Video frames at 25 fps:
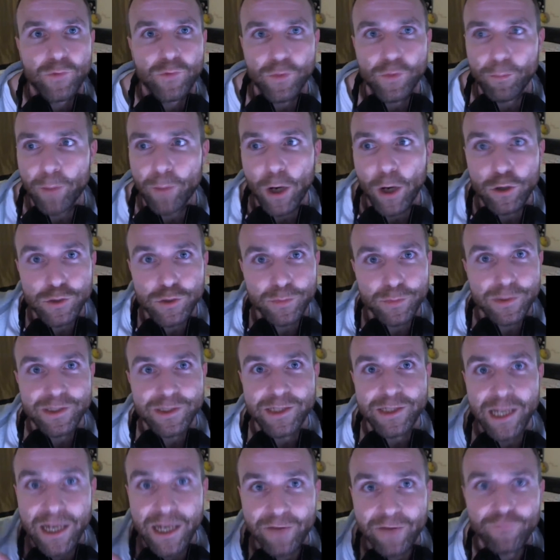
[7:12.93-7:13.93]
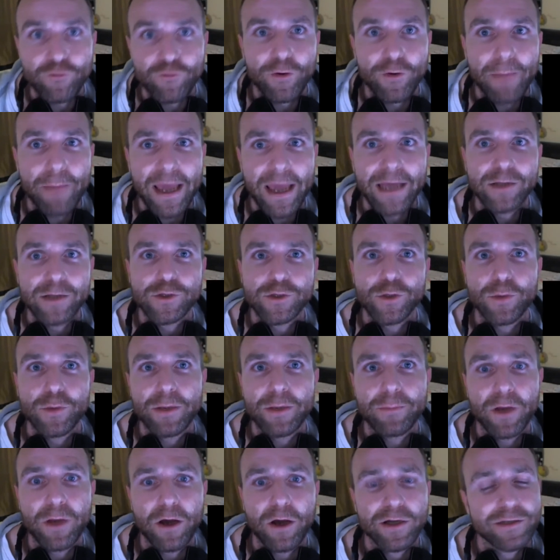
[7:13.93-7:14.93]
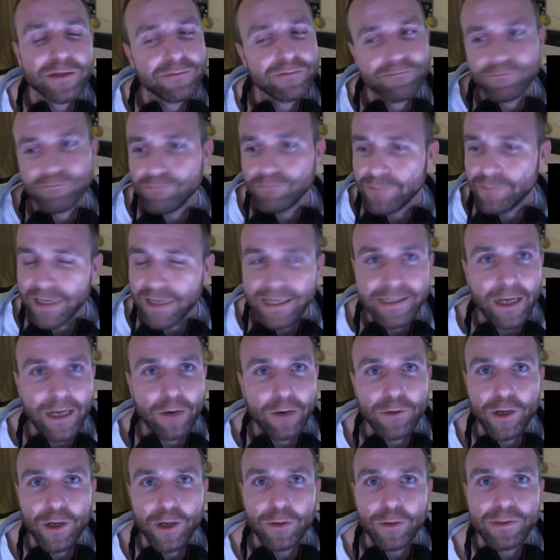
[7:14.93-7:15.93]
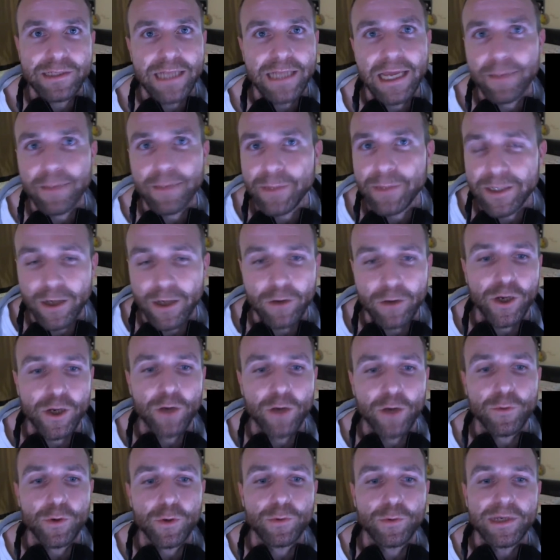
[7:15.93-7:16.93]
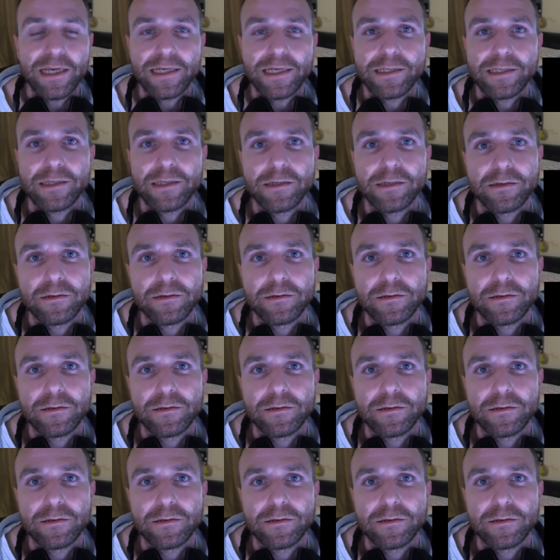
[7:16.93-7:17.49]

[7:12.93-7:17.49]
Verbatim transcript: The postman's delivering mail to him like he don't know his name, he don't know who he is,